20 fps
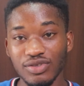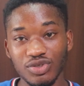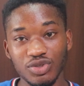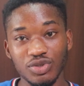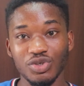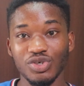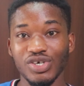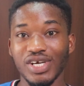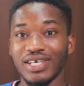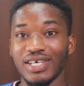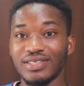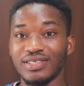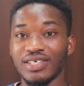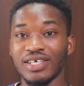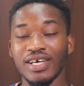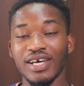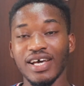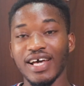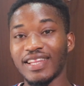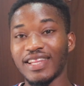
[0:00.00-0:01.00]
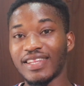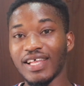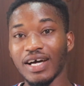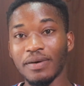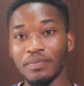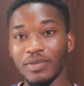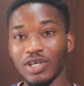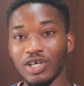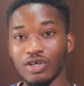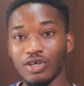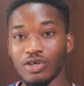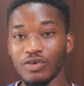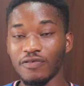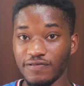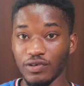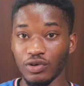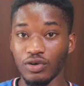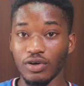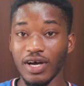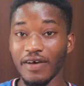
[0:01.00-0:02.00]
to create a thumbnail
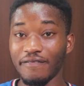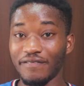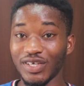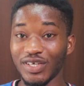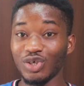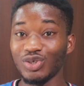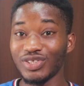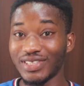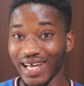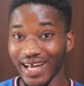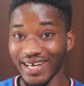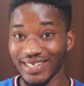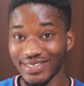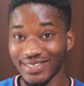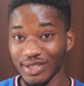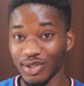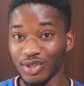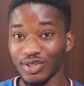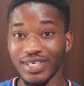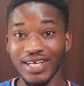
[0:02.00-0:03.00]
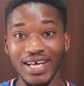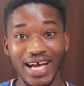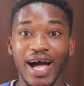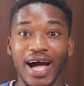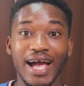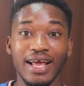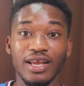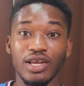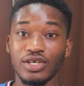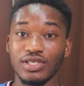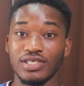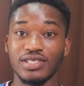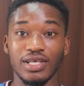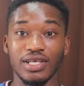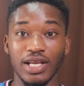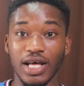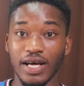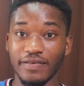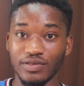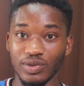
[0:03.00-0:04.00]
for a video titled "I Lost a
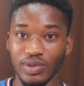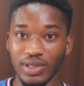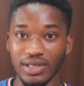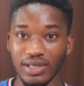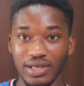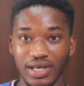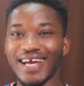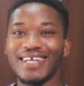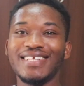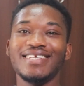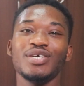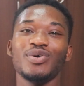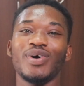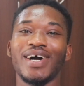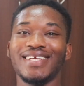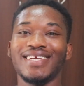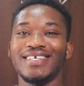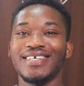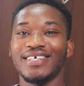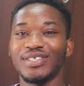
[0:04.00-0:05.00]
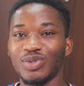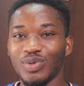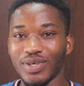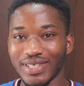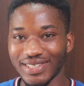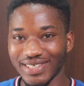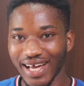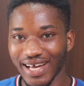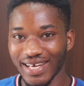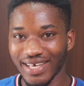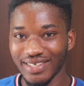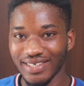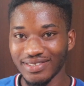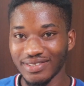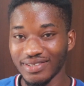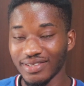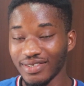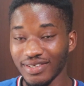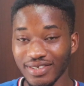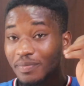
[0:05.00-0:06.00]
Loved One," I knew I needed to attack
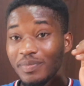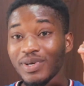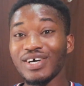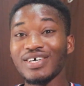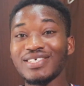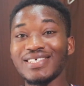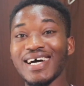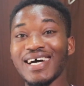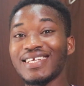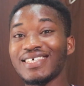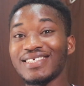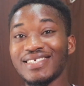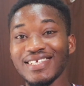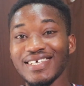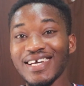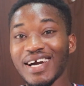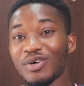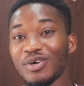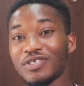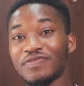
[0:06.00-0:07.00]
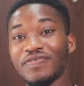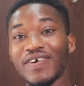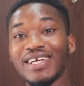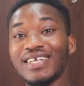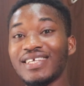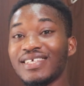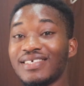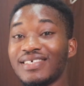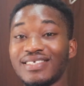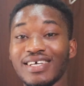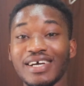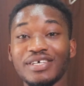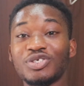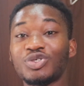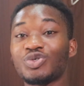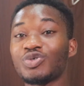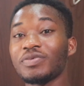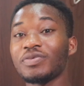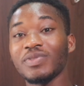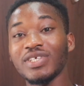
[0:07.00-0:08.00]
it. Because honestly, I was finding it
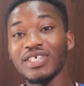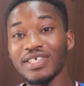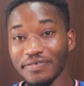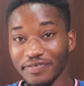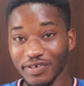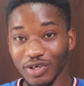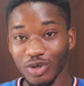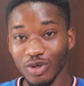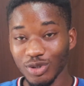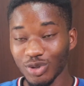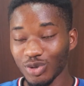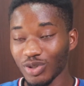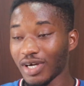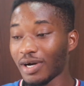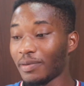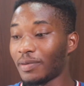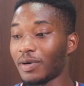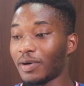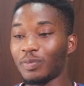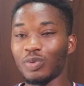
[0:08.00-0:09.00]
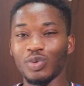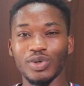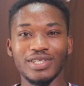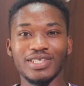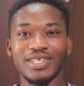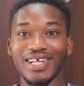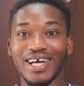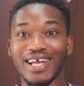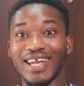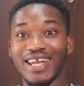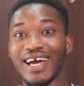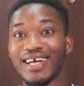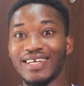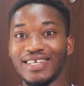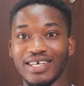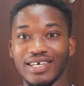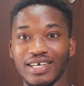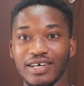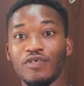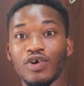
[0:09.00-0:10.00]
extremely difficult to come up with an
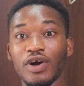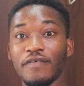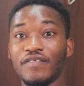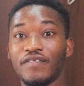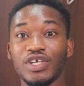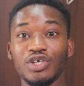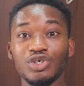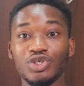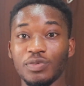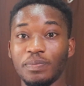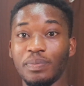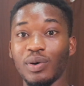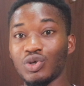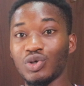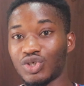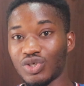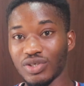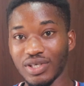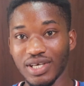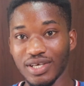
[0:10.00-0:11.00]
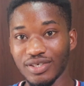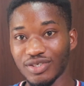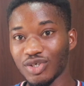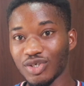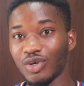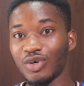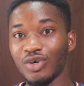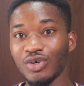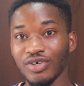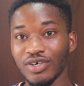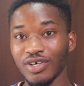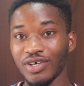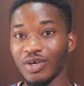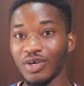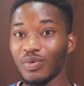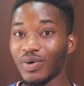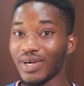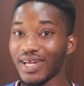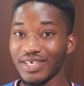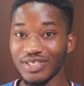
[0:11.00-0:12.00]
idea for a video to post today. So
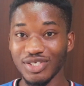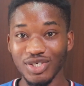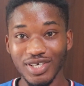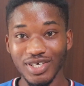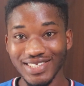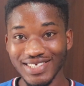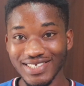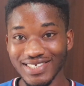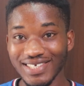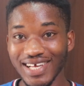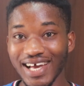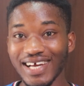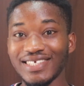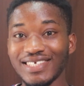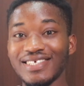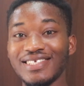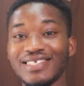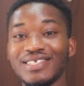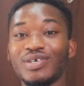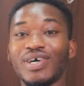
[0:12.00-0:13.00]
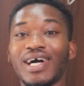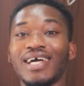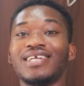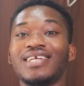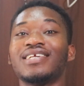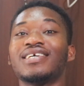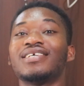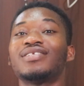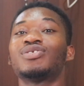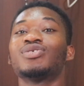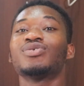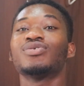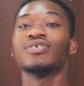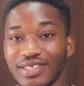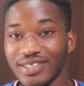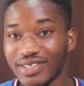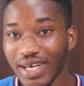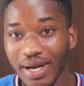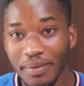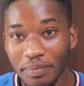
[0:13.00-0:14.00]
when I saw this, I just knew I needed to
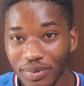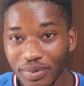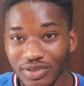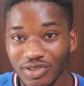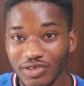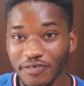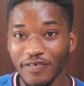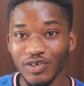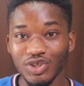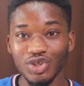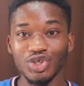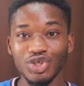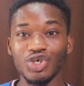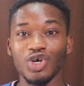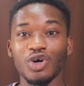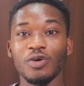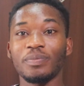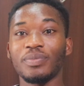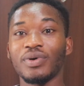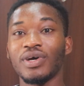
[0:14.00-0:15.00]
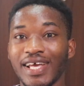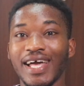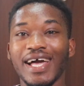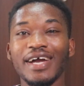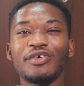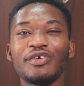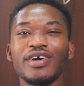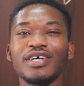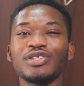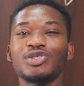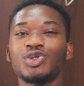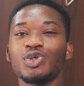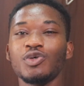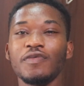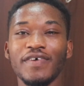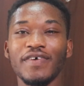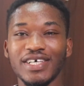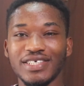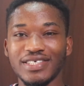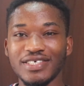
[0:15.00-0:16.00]
jump into Photoshop and create two
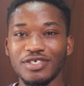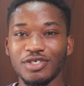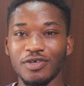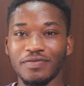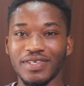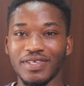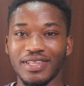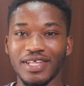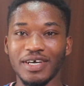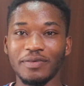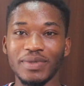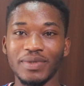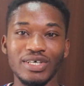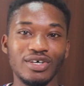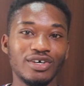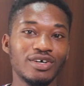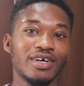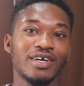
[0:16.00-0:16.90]
versions of the thumbnail.